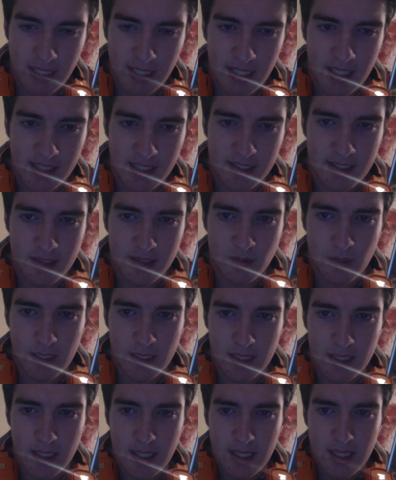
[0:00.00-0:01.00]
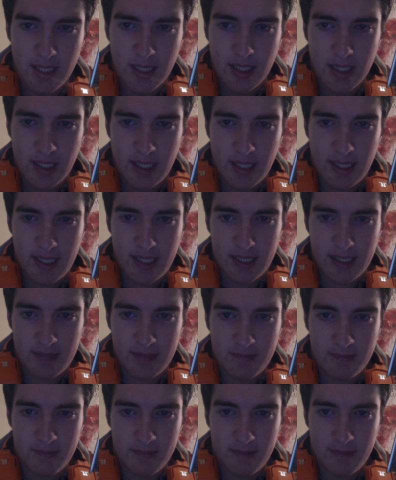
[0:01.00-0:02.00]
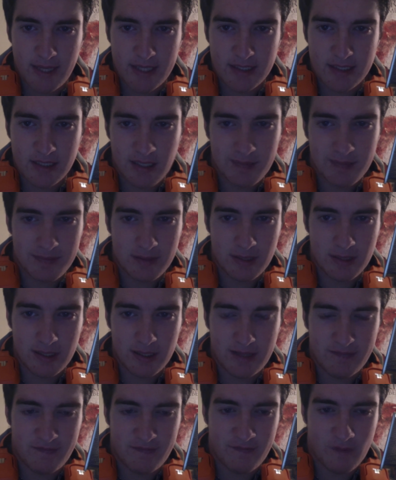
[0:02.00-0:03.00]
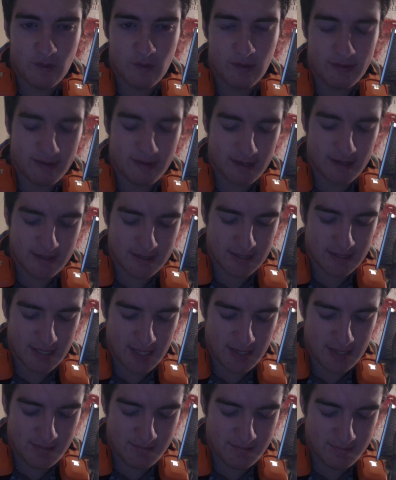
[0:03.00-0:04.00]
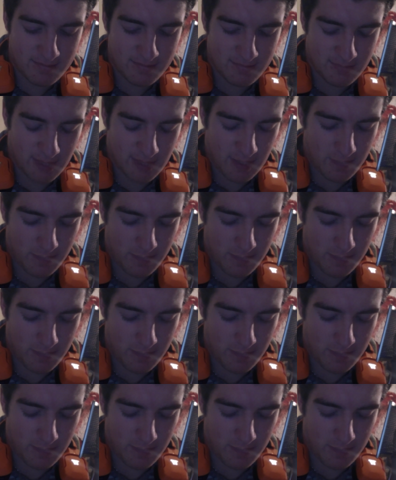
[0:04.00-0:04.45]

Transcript: liked it as well. Um, next up in fourth is a game that